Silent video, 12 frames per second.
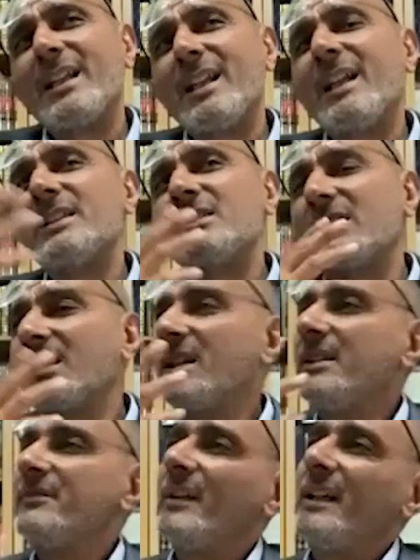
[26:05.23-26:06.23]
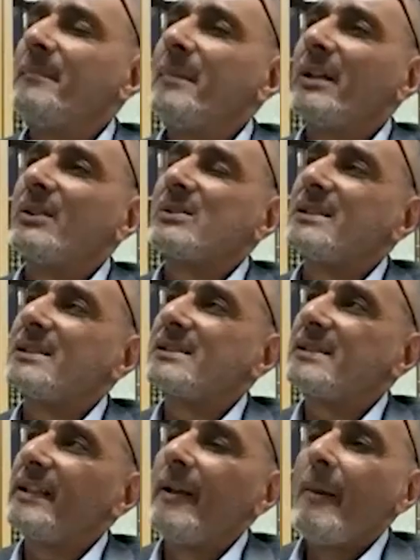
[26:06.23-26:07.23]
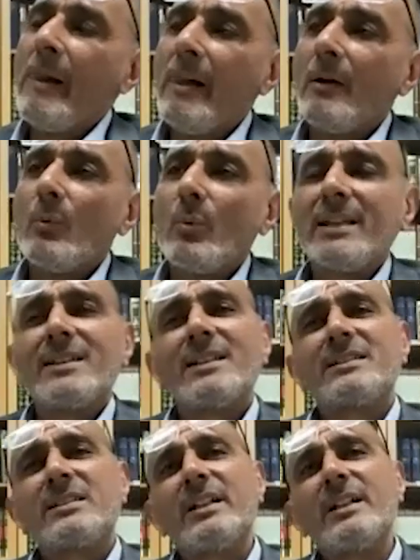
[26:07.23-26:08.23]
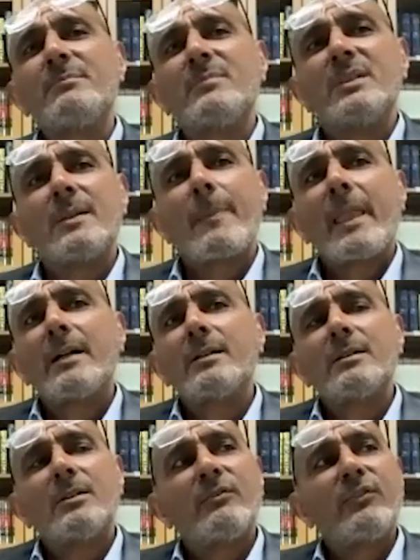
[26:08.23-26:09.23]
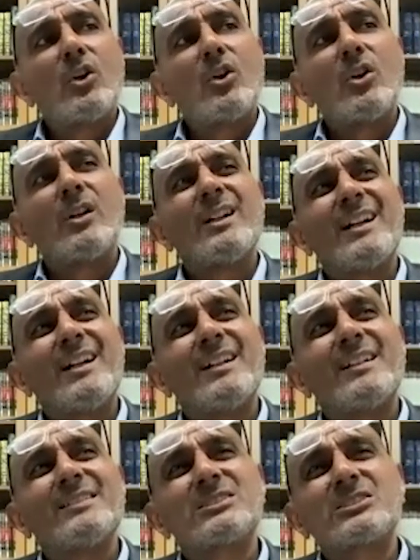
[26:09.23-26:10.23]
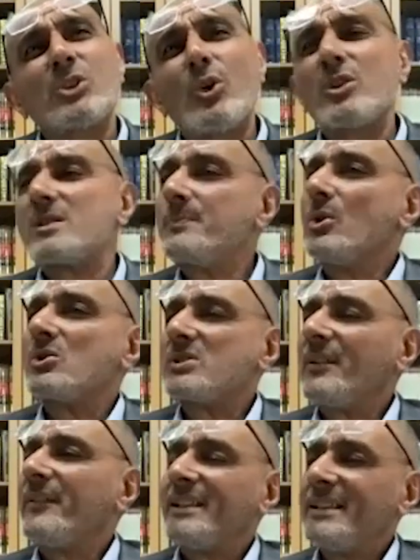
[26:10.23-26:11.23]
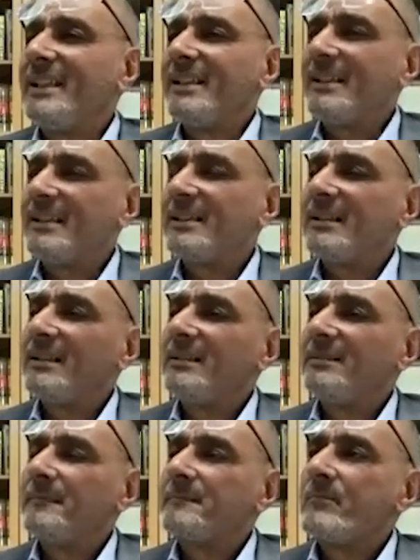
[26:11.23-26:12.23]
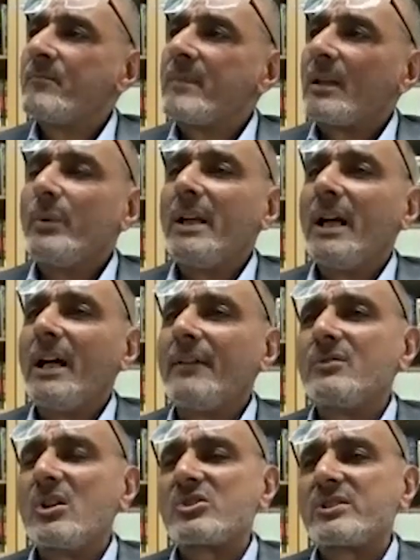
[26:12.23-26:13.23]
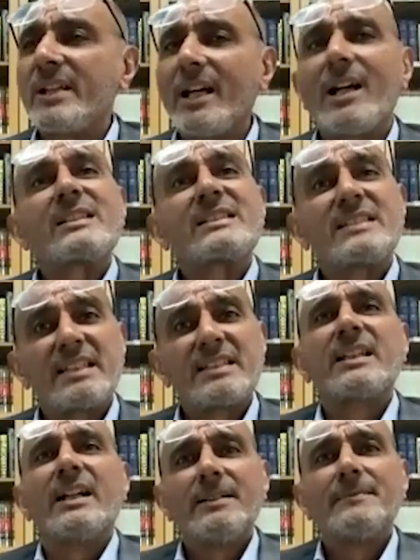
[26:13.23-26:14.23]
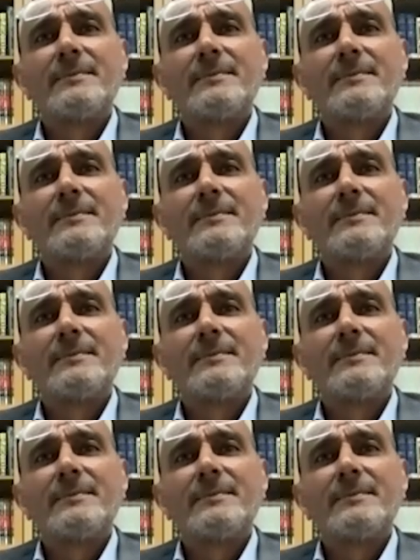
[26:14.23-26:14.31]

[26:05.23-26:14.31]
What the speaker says: like to clarify it, because they say when the term for source books of Hadith, we have the Siha Sitta,